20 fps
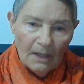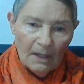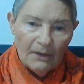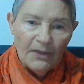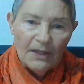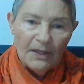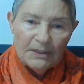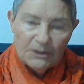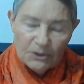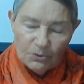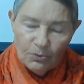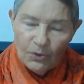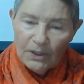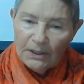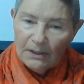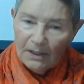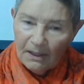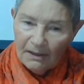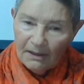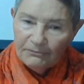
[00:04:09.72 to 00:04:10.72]
that's
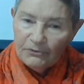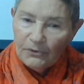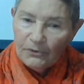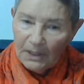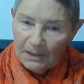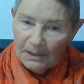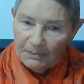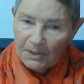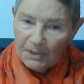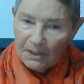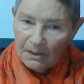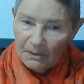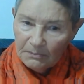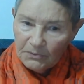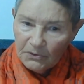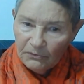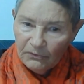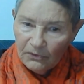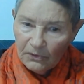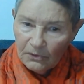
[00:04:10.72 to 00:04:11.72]
when life really became
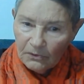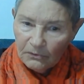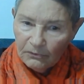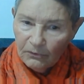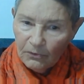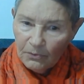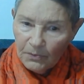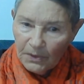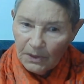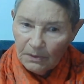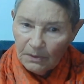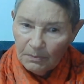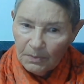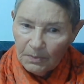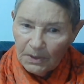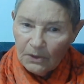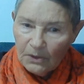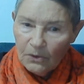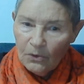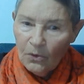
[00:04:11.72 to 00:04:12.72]
difficult for me
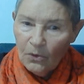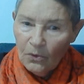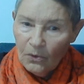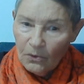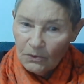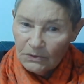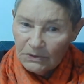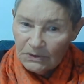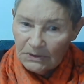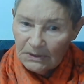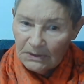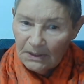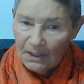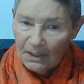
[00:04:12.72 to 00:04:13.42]
because,